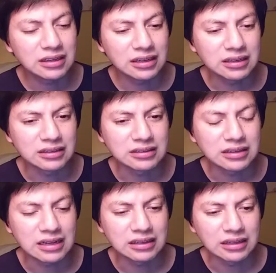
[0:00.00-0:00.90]
is
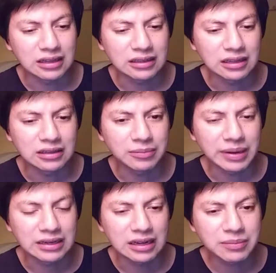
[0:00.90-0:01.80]
and the
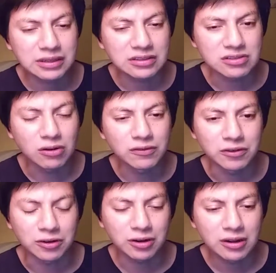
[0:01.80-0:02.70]
pandemic is
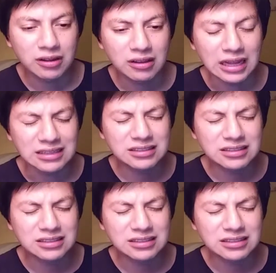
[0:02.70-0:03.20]
over. That